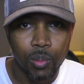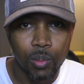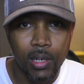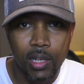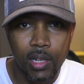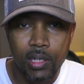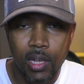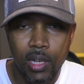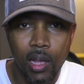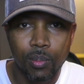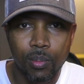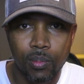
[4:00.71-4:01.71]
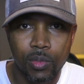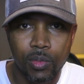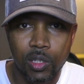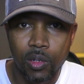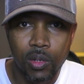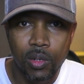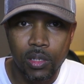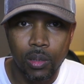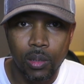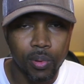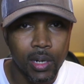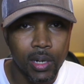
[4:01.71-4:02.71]
But these same students,
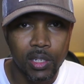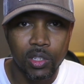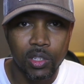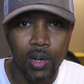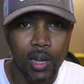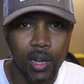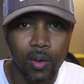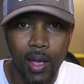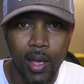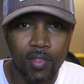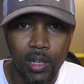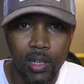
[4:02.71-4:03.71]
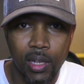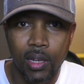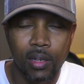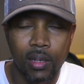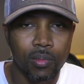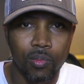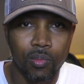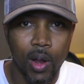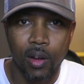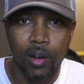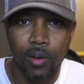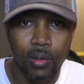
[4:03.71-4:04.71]
I'm pretty sure they don't have a clean
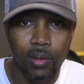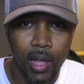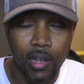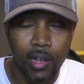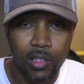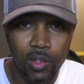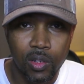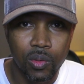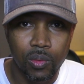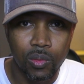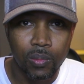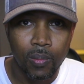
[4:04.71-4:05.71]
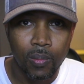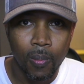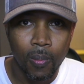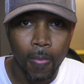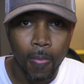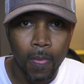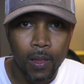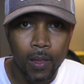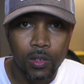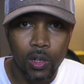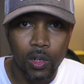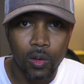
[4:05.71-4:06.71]
record at school.
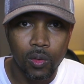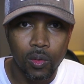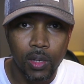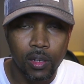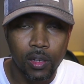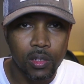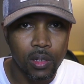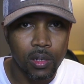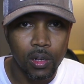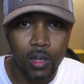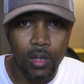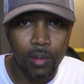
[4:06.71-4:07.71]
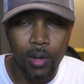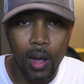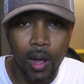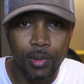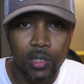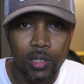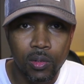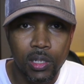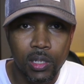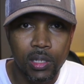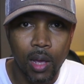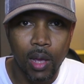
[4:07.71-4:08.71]
So there's a couple of
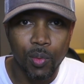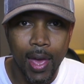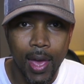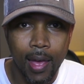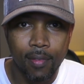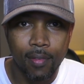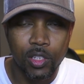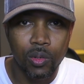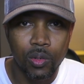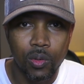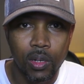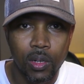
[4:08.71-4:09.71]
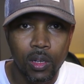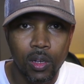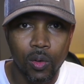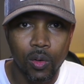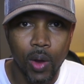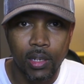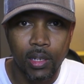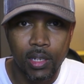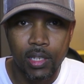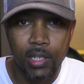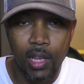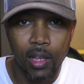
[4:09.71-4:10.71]
opportunities that we have to correct
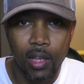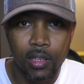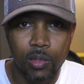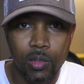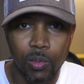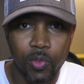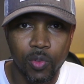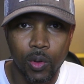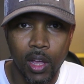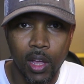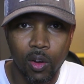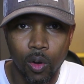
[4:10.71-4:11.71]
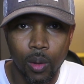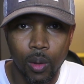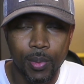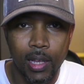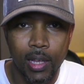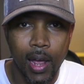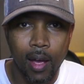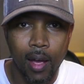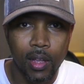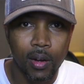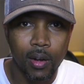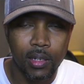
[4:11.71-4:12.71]
these kids before they grow up and get out
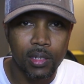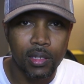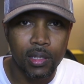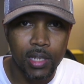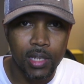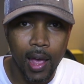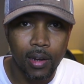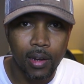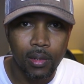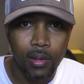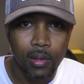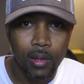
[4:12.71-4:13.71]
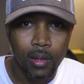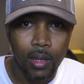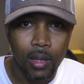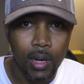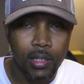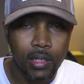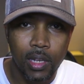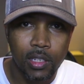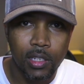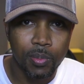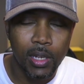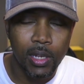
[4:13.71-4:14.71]
here into society. And
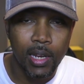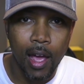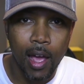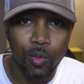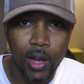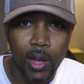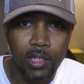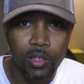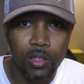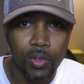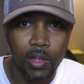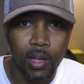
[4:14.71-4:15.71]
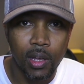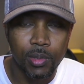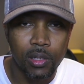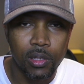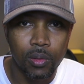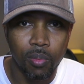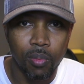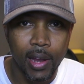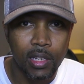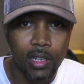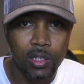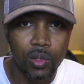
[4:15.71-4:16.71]
that's completely outrageous for them to
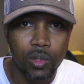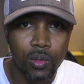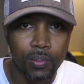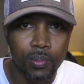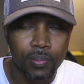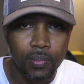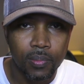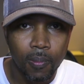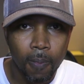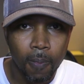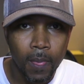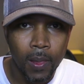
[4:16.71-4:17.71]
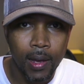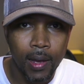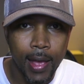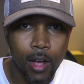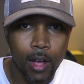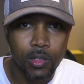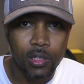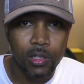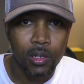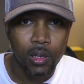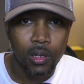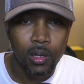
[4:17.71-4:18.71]
break into a
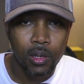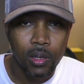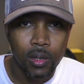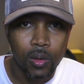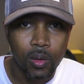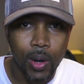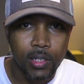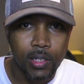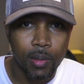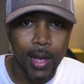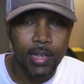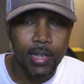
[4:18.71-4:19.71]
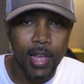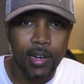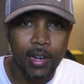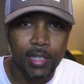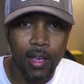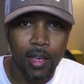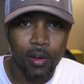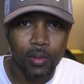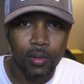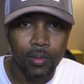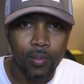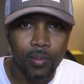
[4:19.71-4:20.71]
house while somebody's out of
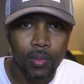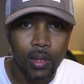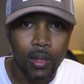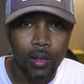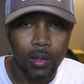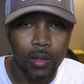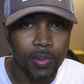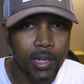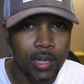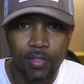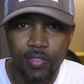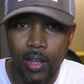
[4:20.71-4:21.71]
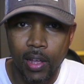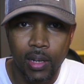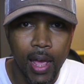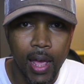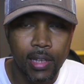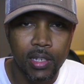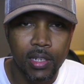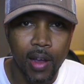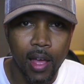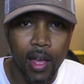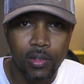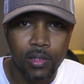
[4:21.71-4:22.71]
town, completely vandalize their
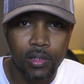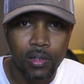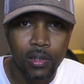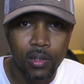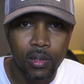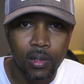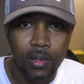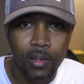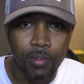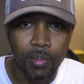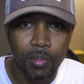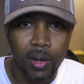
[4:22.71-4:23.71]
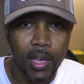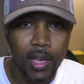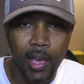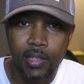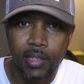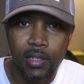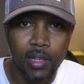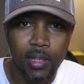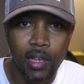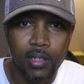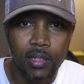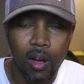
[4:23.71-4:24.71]
house, beer cans and
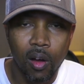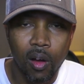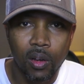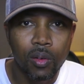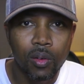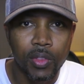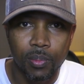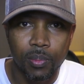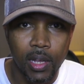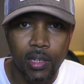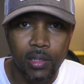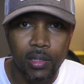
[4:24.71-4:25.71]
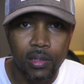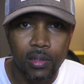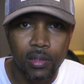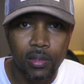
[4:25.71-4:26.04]
things all over the place.